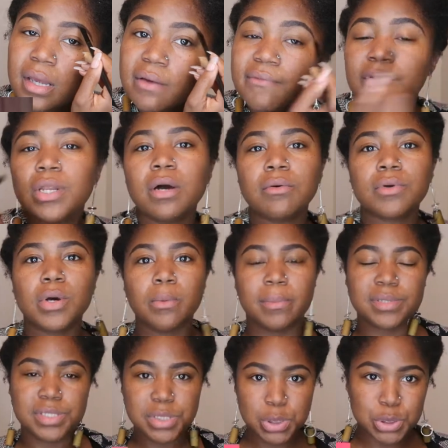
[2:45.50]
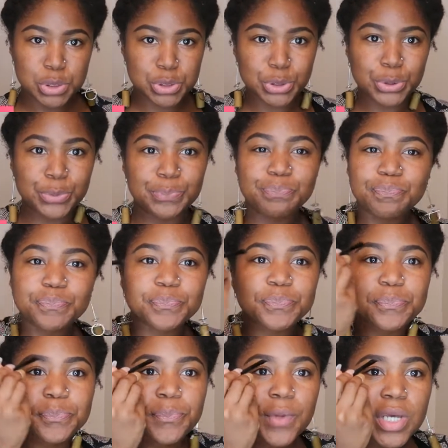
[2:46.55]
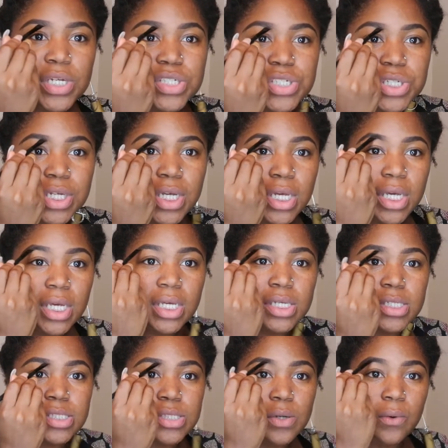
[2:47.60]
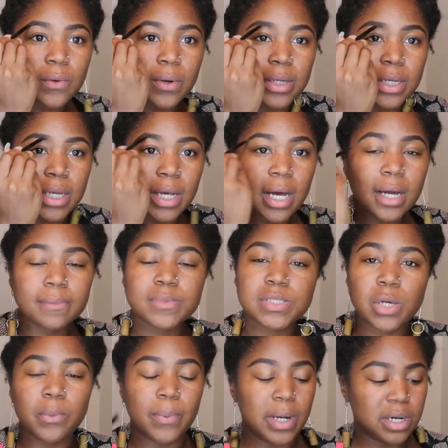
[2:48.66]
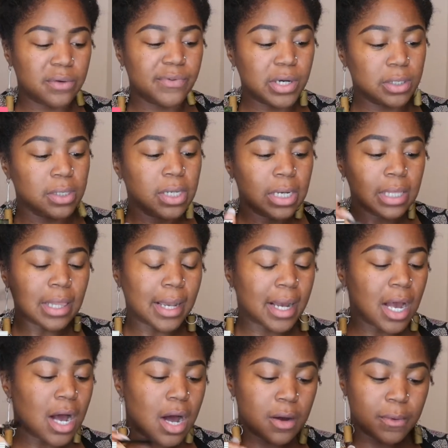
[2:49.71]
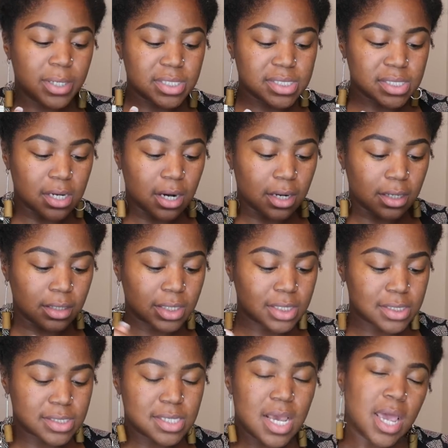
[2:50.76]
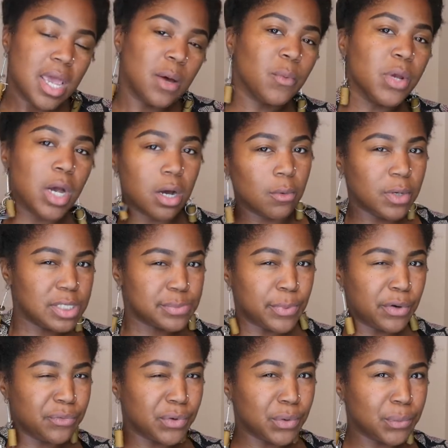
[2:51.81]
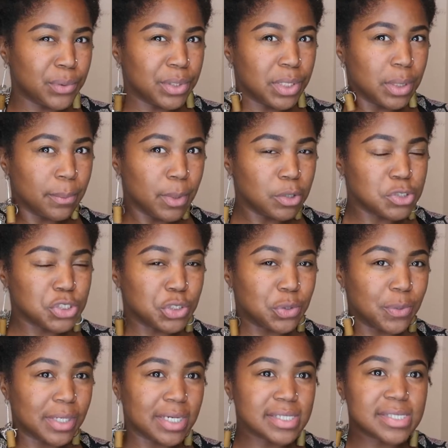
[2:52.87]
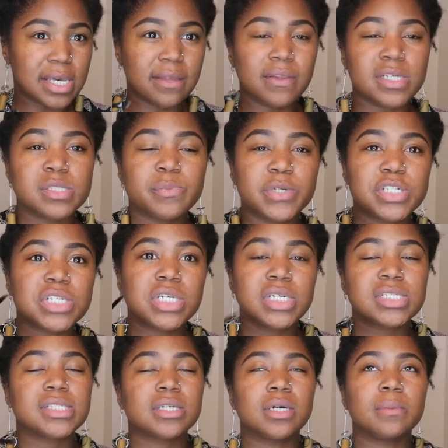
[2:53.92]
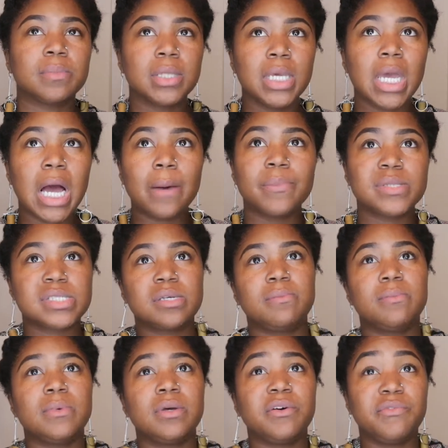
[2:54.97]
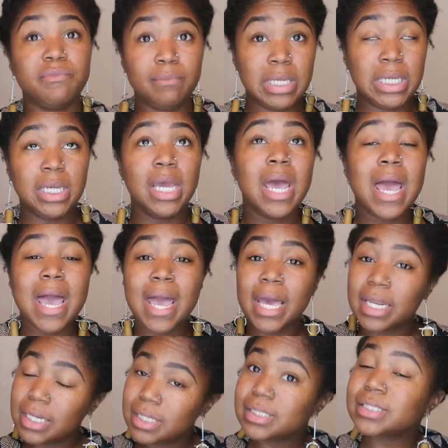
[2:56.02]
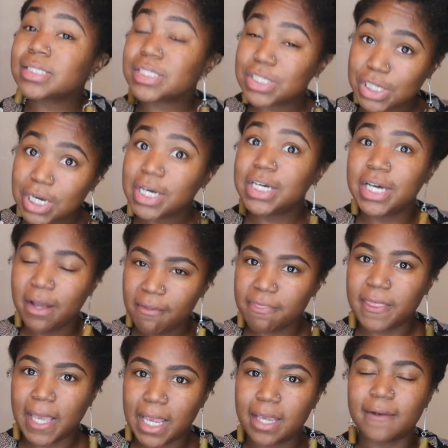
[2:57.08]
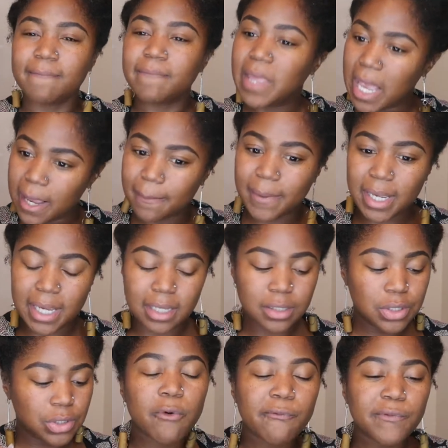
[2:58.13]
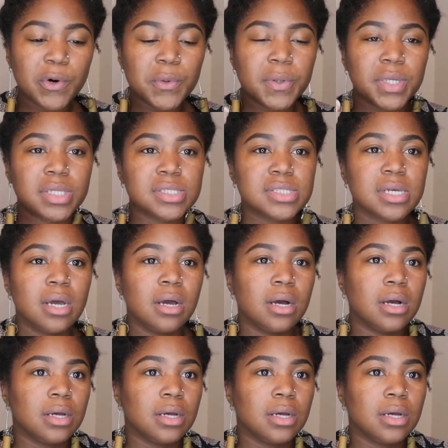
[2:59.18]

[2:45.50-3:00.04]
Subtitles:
if you don't know my sister, she is on it. I'm so proud of her. Like, I always tell her this, and we always both get really emotional when I say this, but she is the complete opposite of me, and it's a good thing. Amen. So focused,